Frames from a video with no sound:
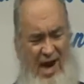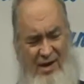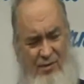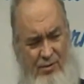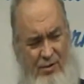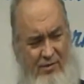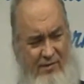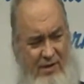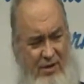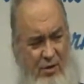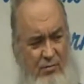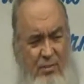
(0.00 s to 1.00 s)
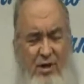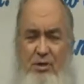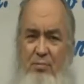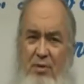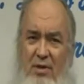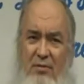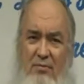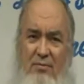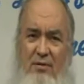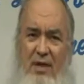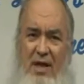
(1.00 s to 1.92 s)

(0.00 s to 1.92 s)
I don't know if I'd go much below